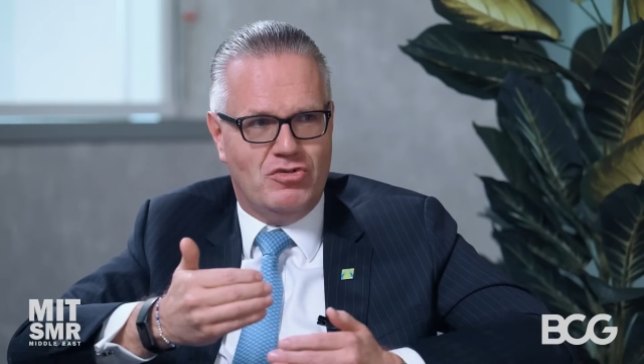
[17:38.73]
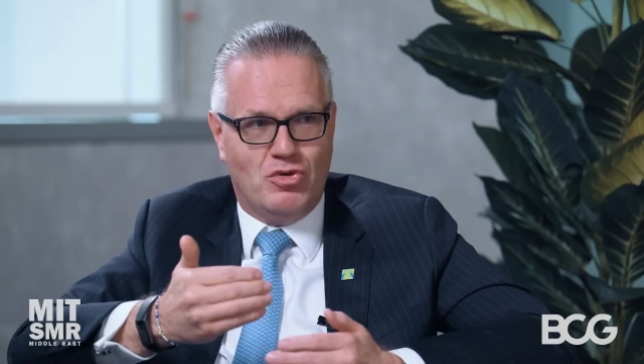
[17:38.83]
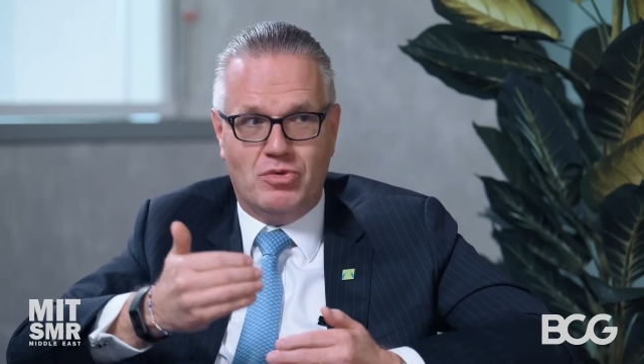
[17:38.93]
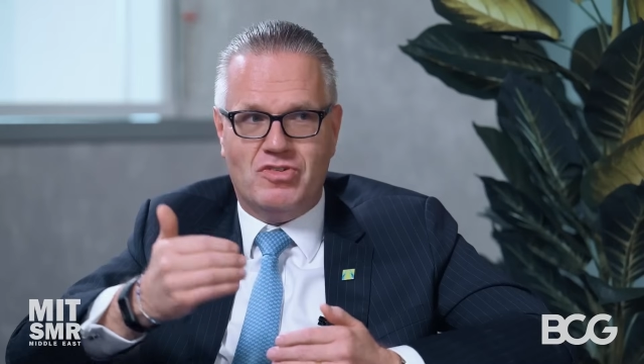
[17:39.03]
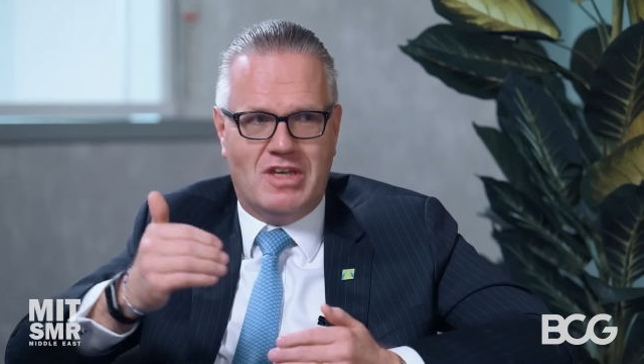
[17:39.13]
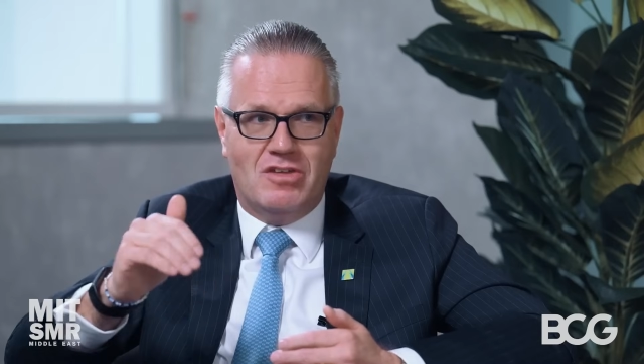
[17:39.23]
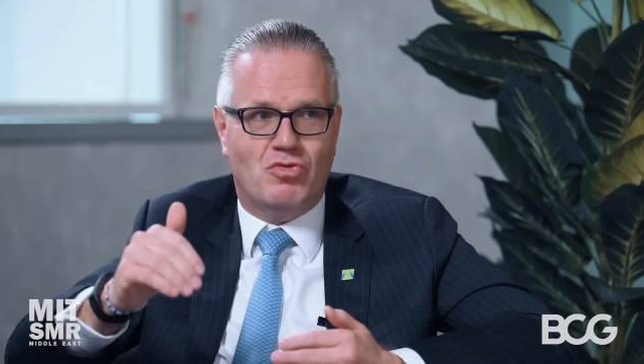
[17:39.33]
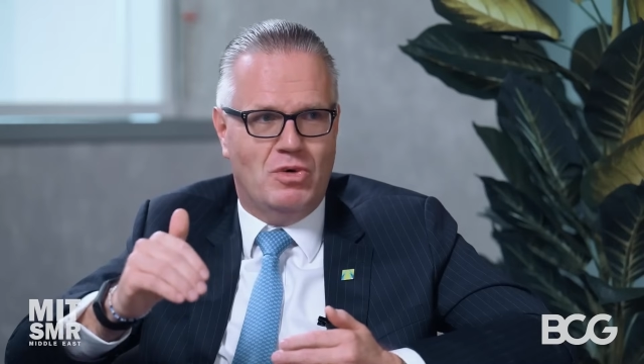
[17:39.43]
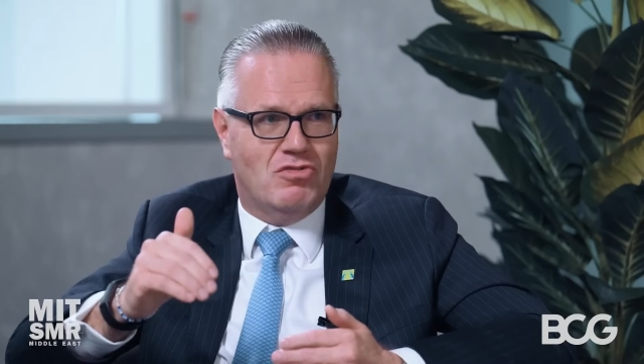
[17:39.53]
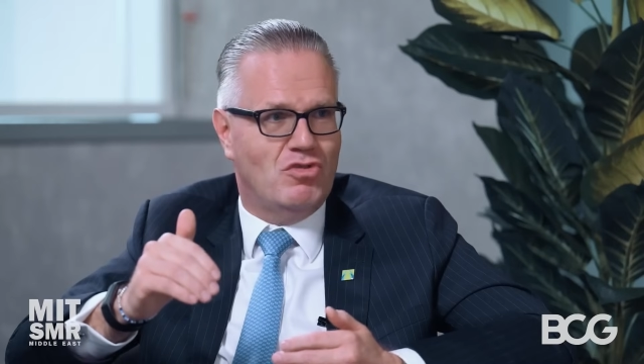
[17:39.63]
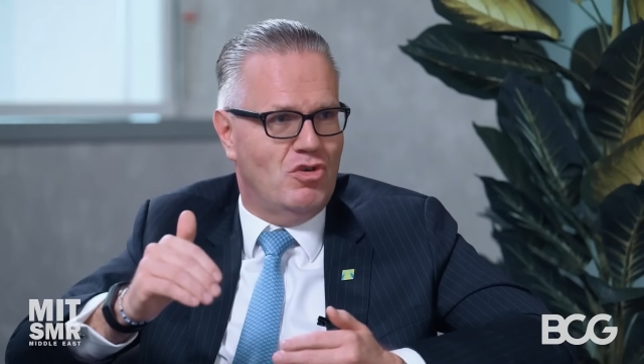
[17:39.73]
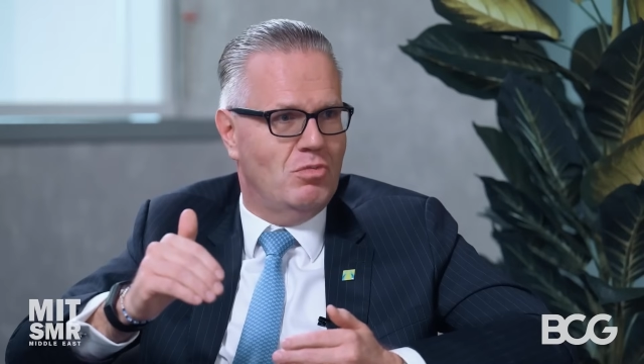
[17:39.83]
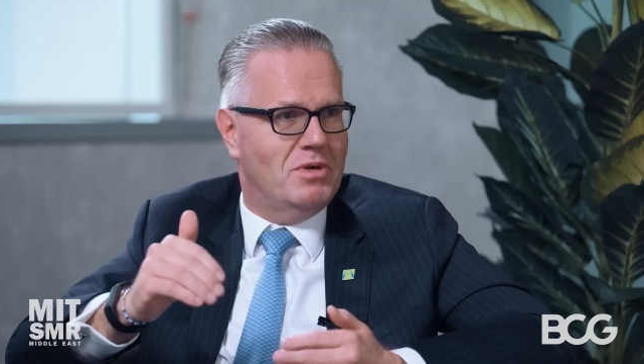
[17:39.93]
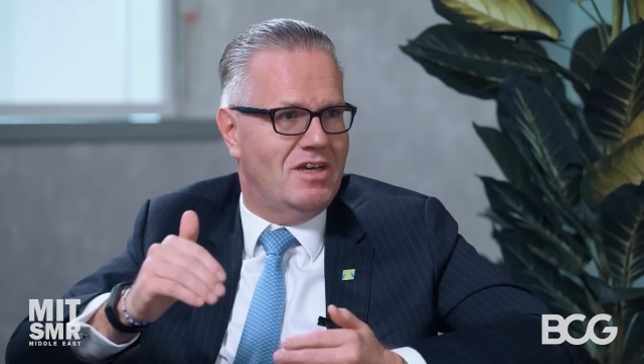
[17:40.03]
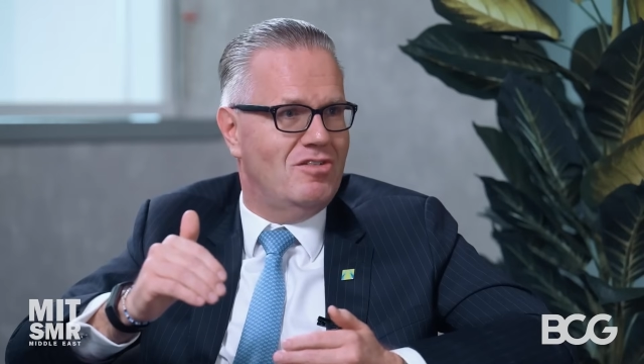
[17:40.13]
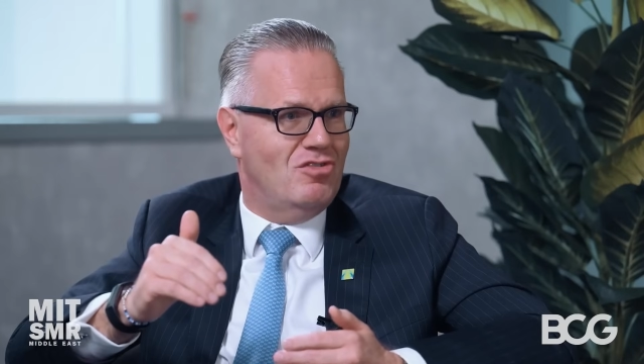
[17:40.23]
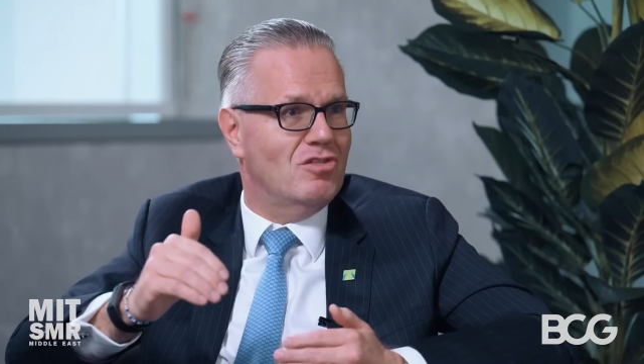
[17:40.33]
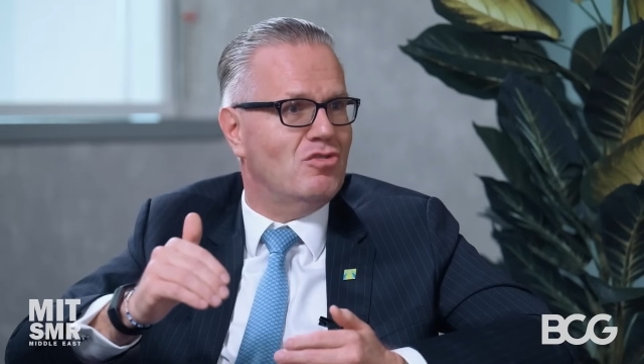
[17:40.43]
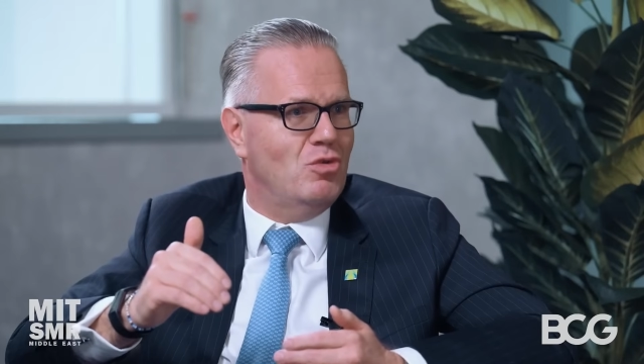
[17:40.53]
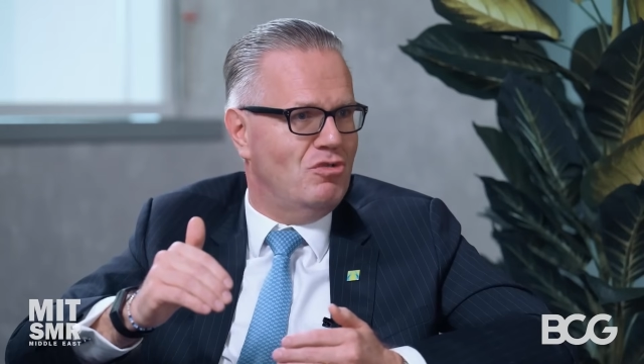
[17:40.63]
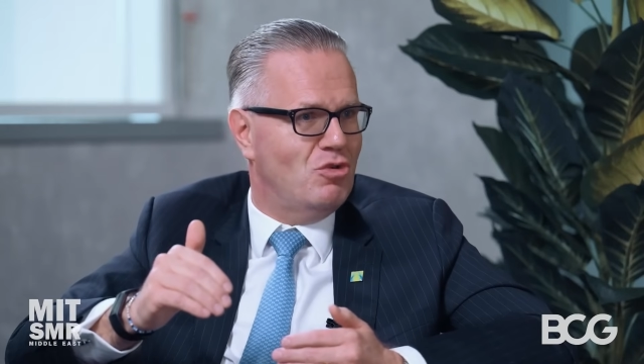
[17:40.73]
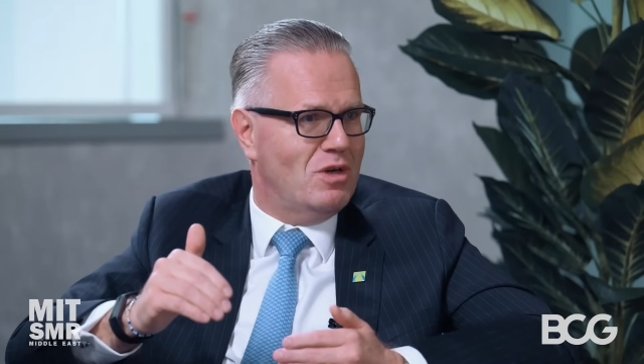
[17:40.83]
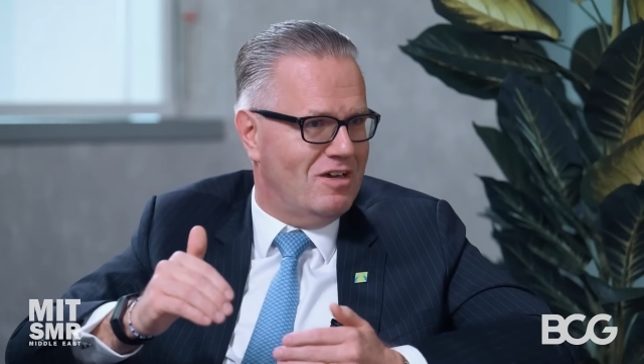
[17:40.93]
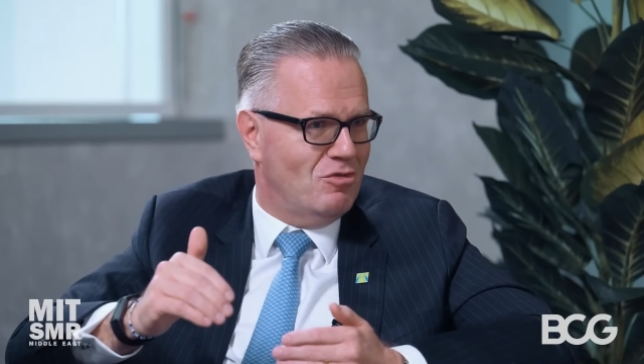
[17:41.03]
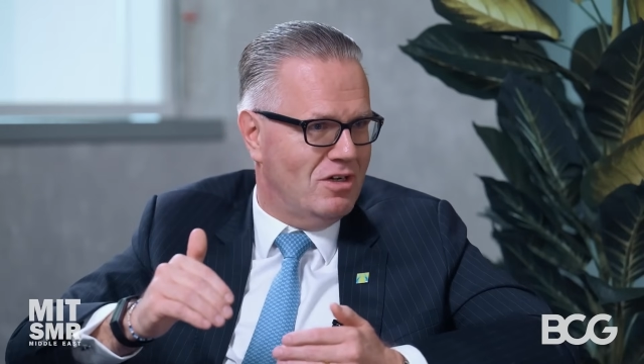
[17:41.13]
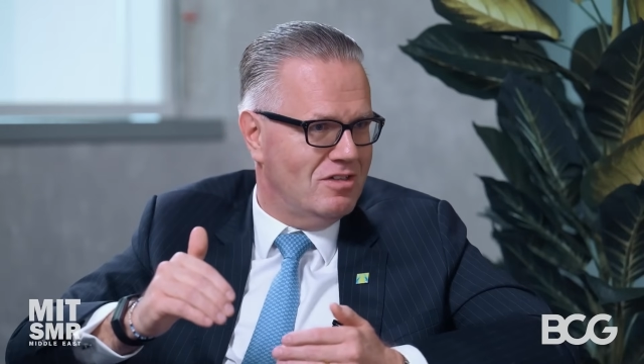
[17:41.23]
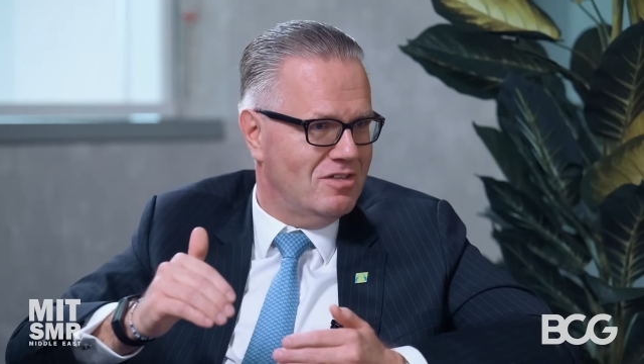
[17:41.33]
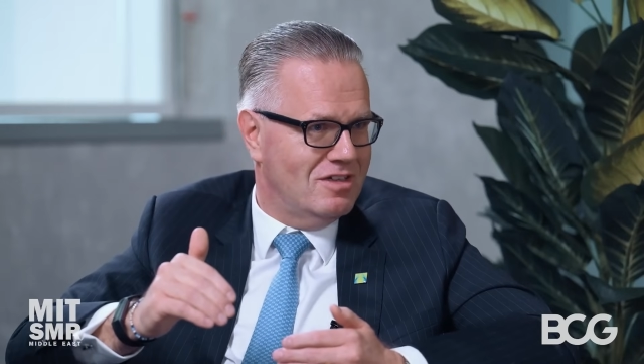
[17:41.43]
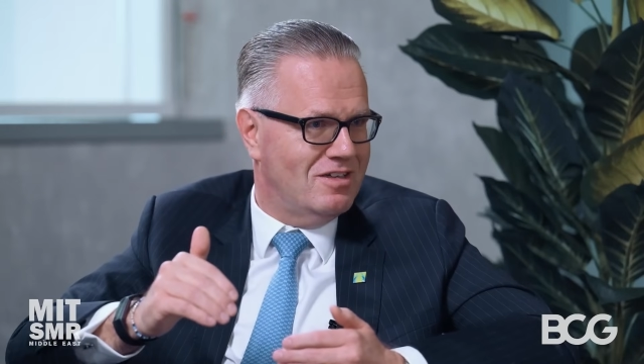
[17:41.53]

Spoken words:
to do is reach the human agent as soon as you can, right?